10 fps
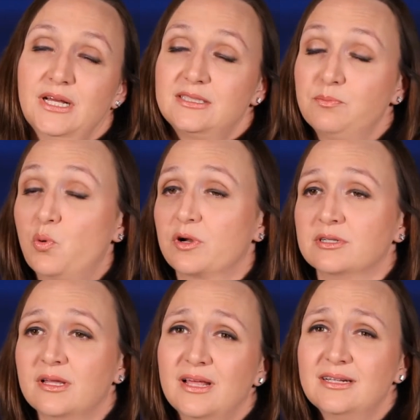That's
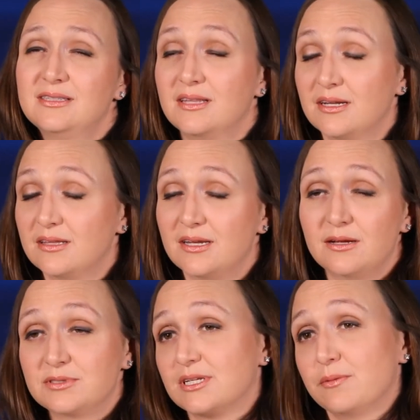important, and that's at the end of the
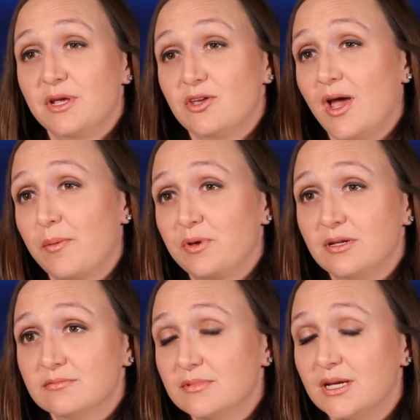day what's going to make you happy,
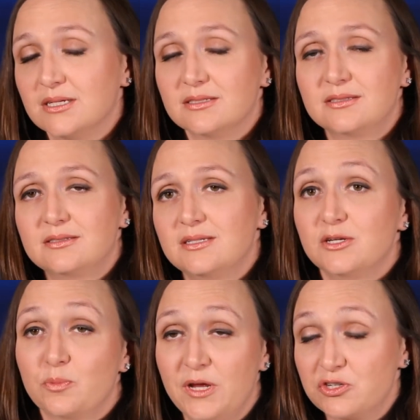is
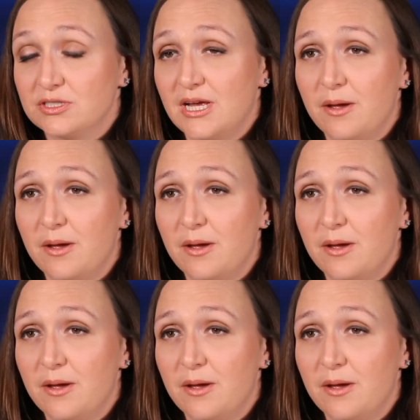seeing your patients